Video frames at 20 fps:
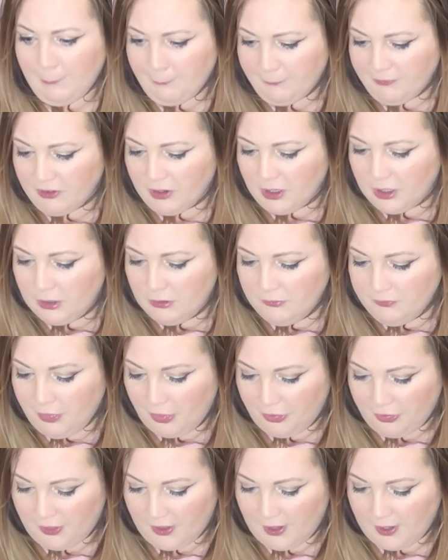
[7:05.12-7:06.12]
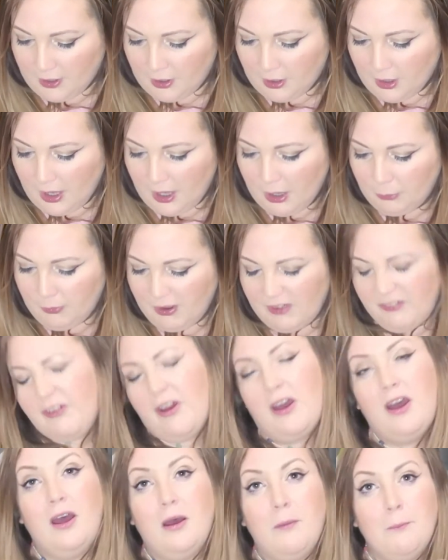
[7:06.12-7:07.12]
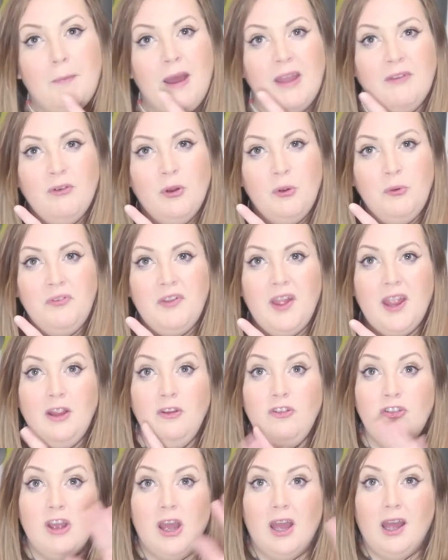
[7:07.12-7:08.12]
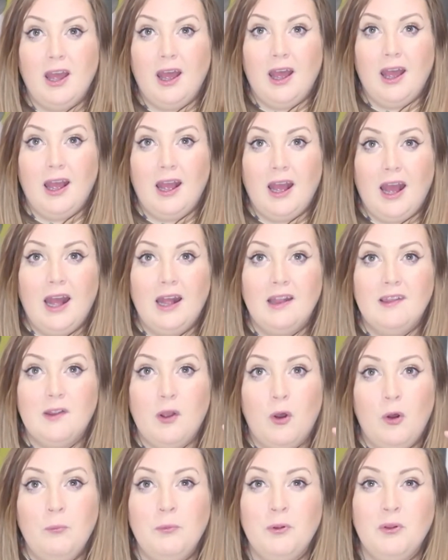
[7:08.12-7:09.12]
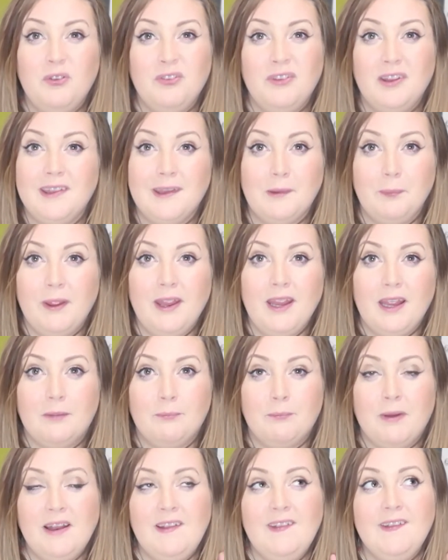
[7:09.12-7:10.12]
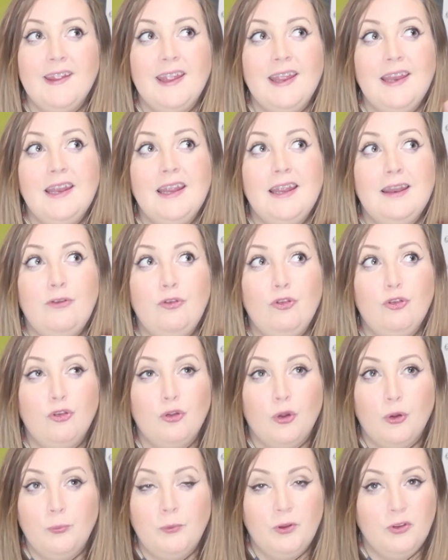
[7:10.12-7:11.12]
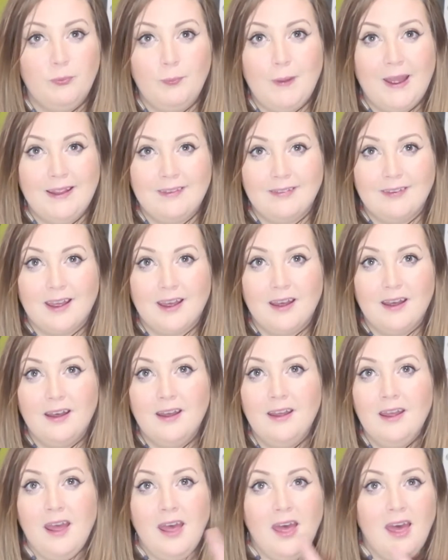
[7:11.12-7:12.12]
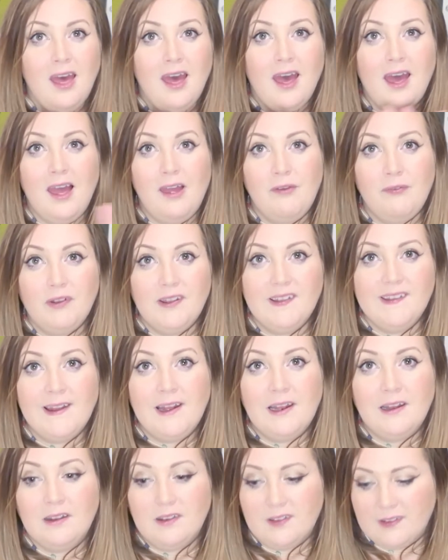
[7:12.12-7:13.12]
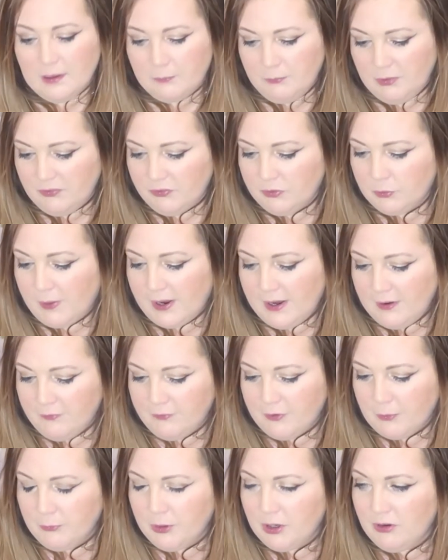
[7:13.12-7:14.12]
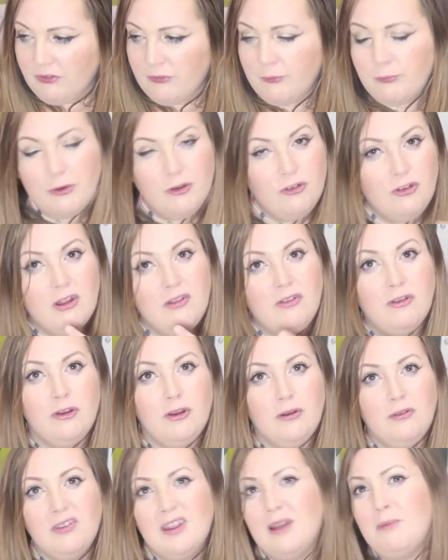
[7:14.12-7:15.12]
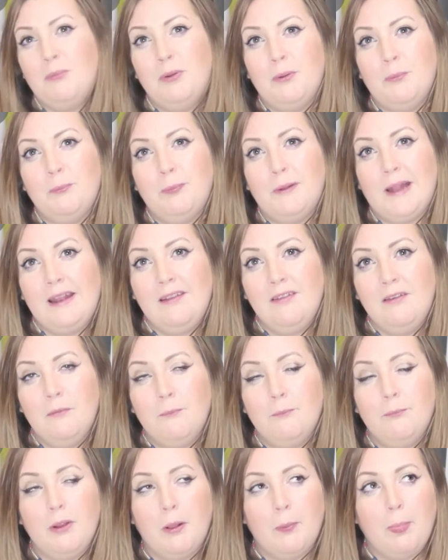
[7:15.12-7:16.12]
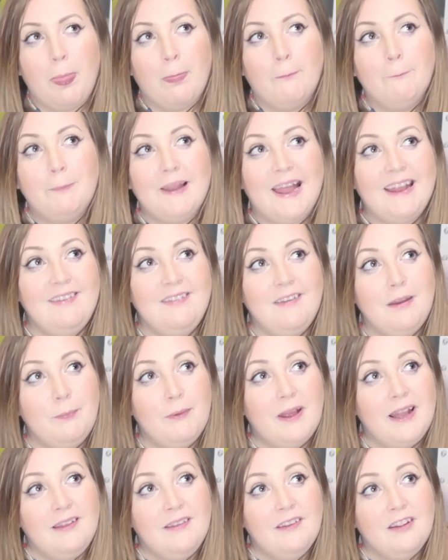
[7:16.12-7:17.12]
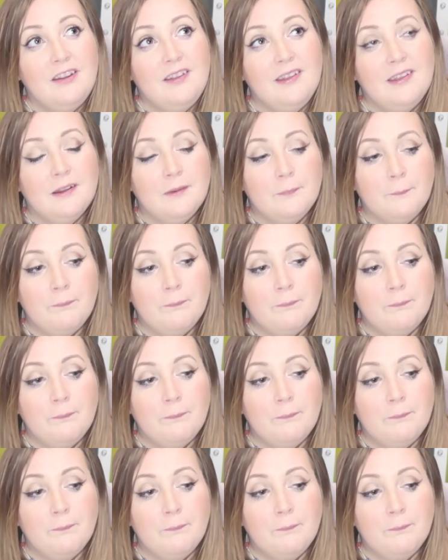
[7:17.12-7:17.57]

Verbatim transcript: absolutely love the thing. However, my rosacea, has almost disappeared. My skin is so much better ever since I moved away from using brushes and used damping blend, blenty blenders.